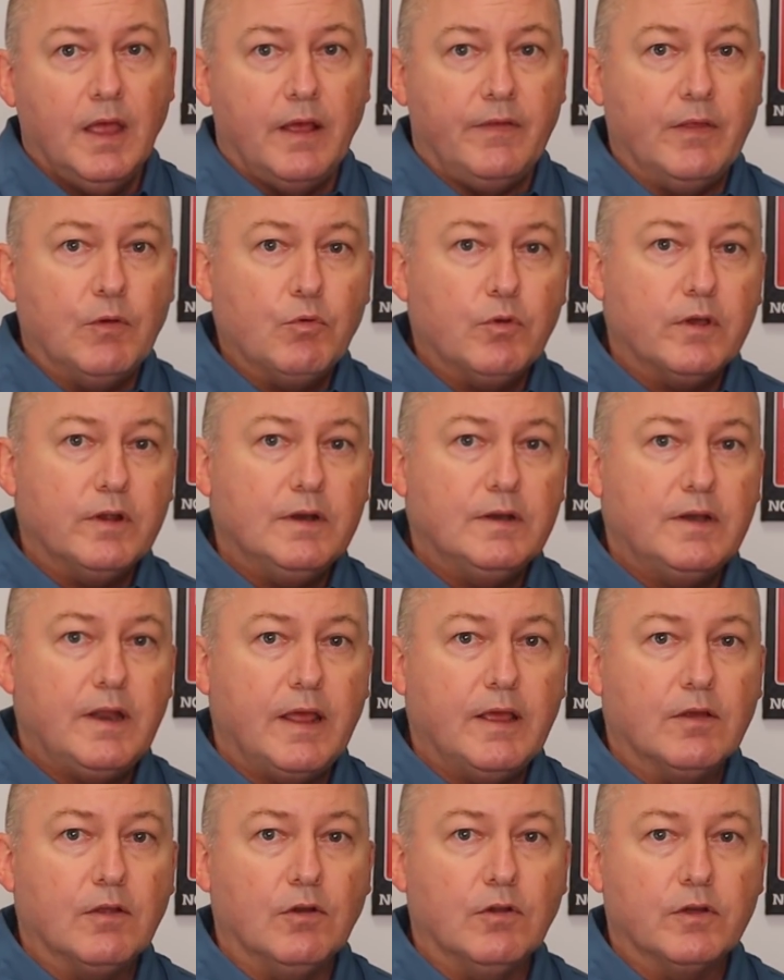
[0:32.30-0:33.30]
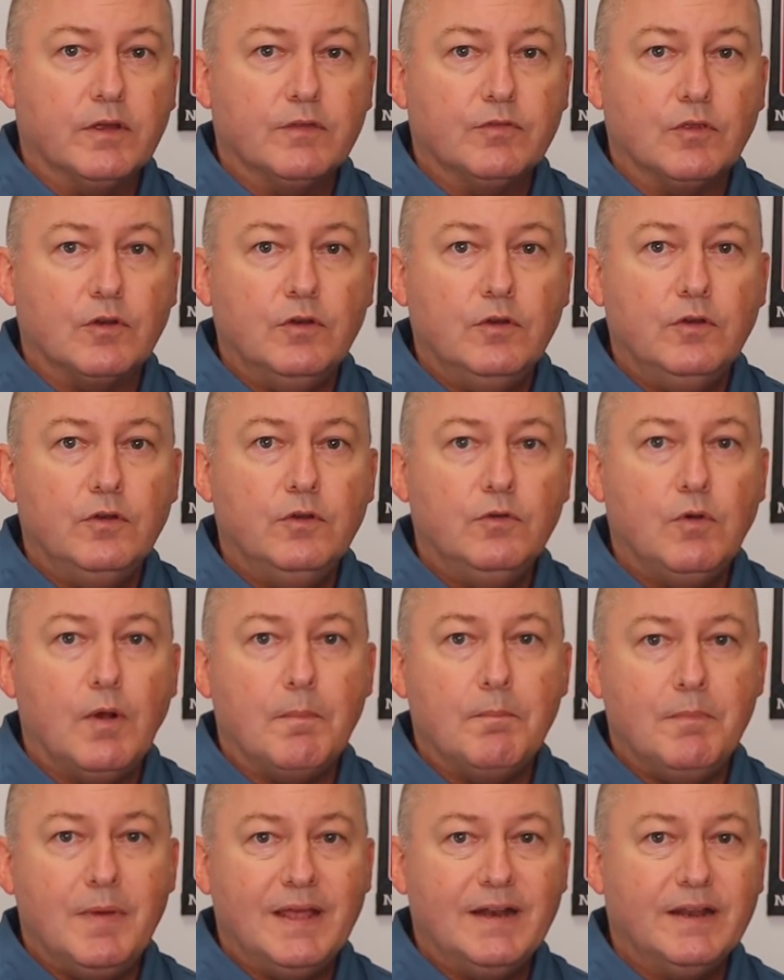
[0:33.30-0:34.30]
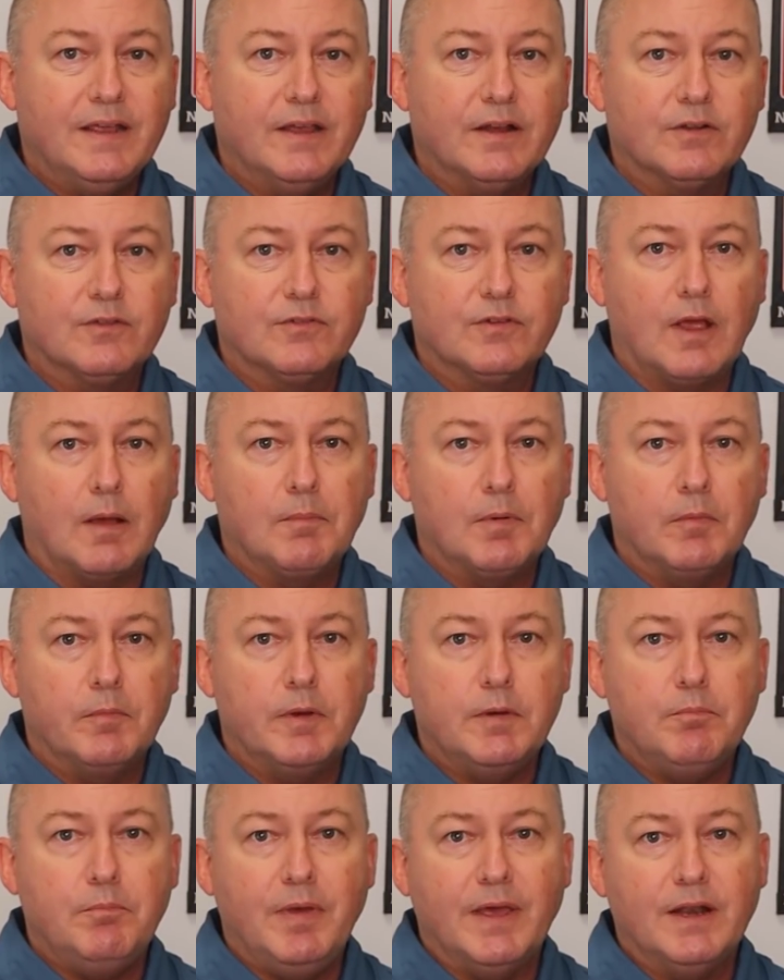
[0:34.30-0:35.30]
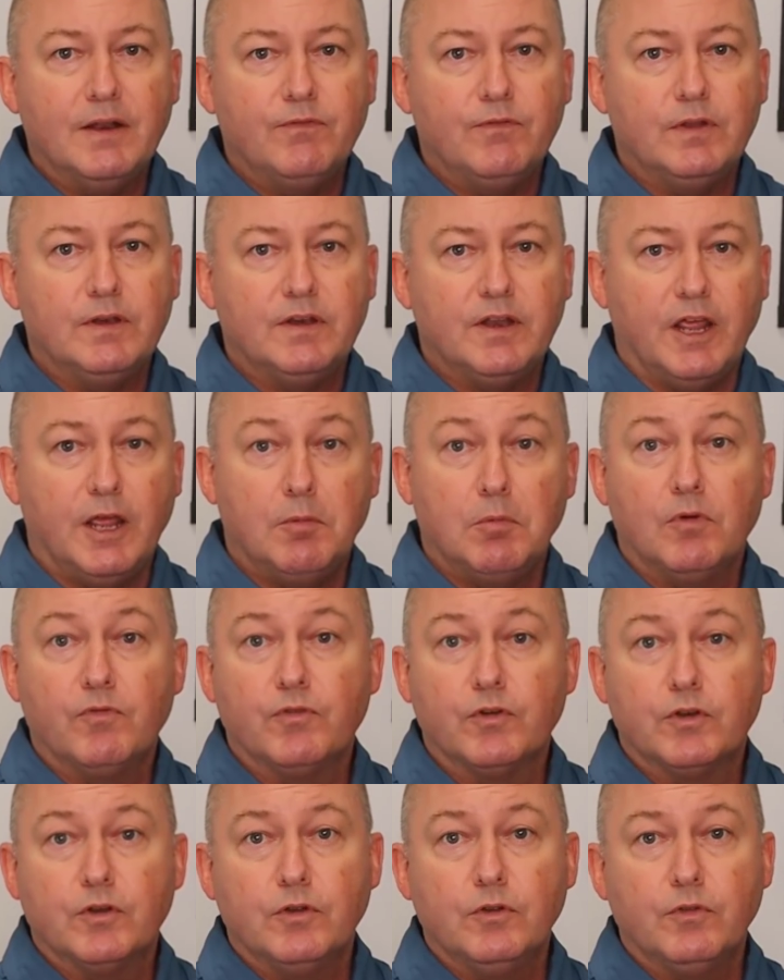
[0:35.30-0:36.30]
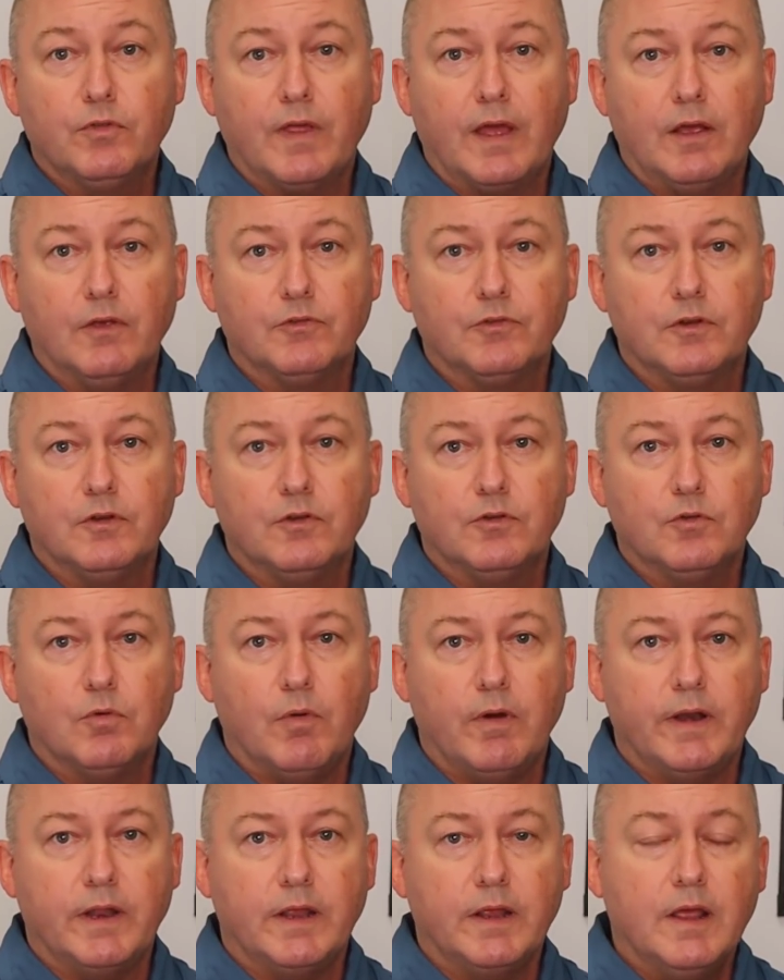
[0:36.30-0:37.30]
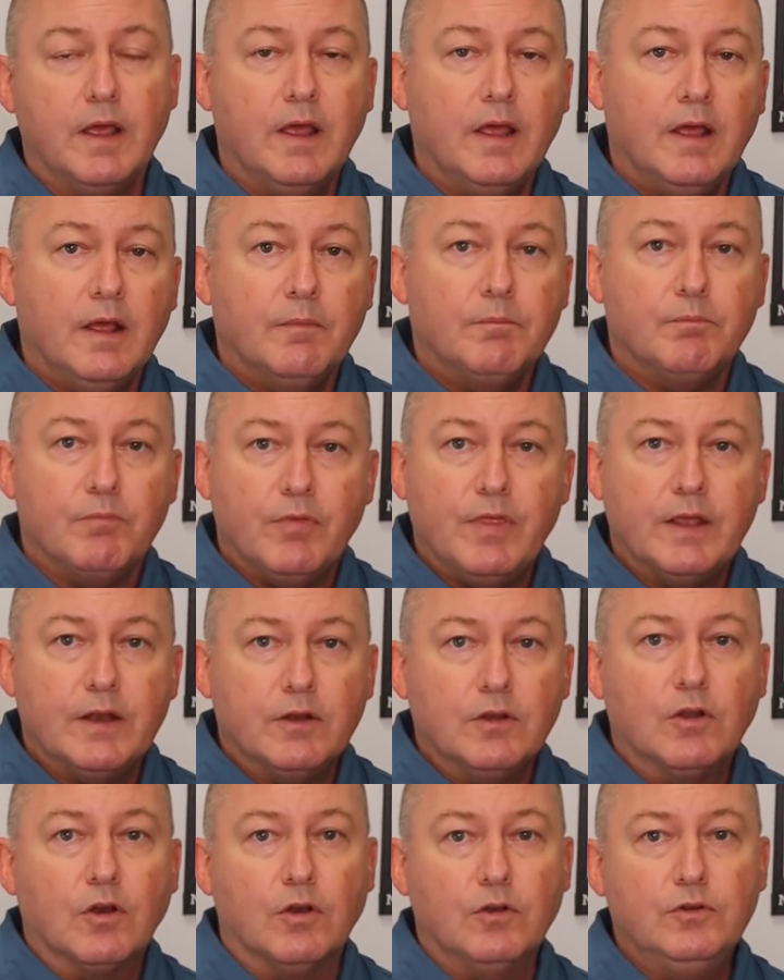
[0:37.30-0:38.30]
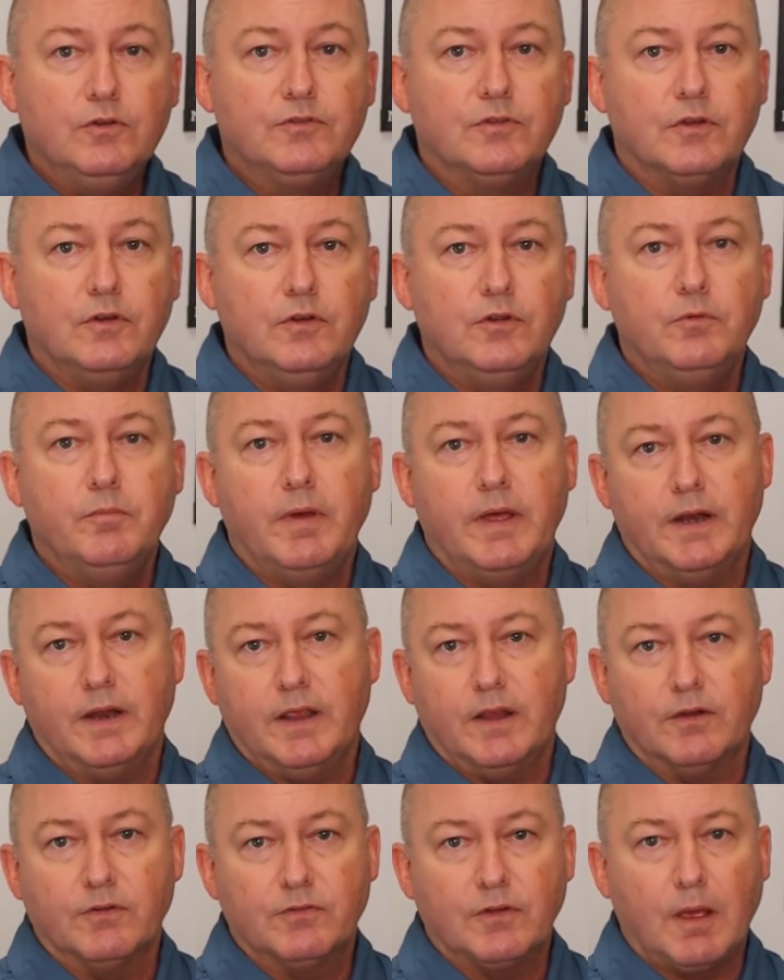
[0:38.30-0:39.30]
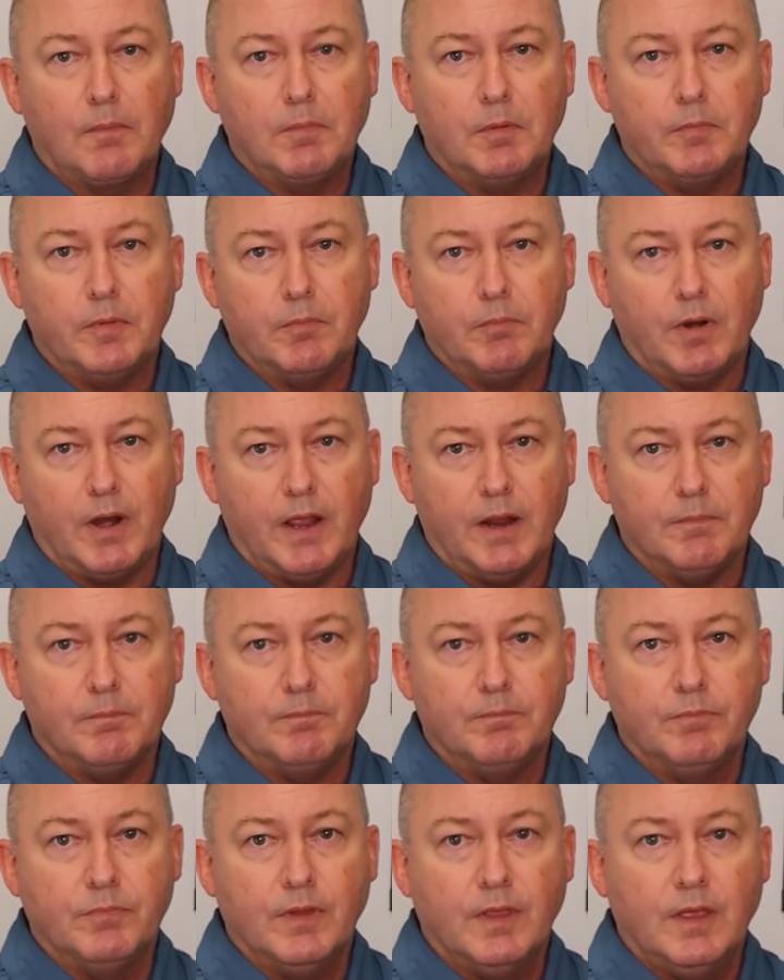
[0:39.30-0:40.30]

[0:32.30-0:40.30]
And then we're going to take a look at the new Medicare supplement benefit table for 2020 that includes a new Medicare supplement plan.